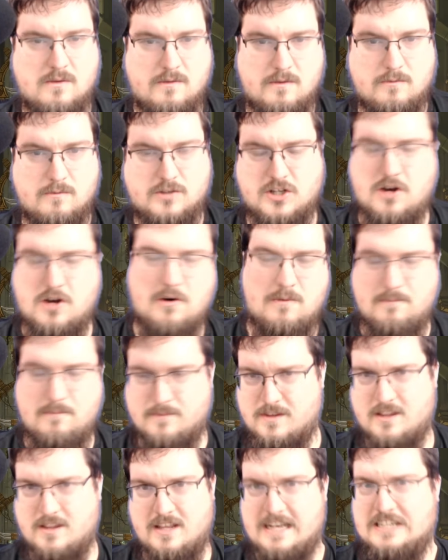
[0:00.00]
So
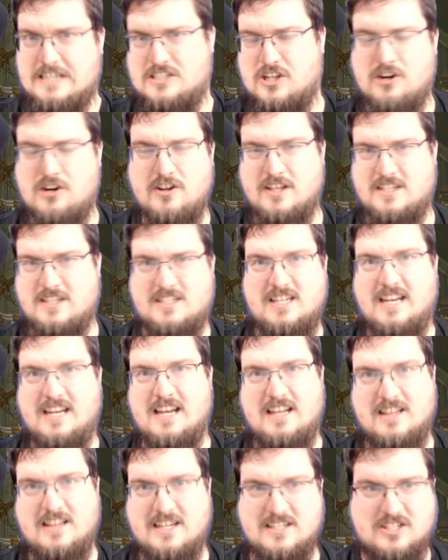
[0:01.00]
he's literally
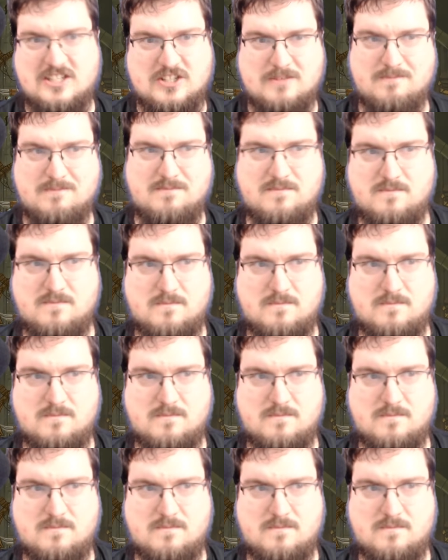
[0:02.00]
singing this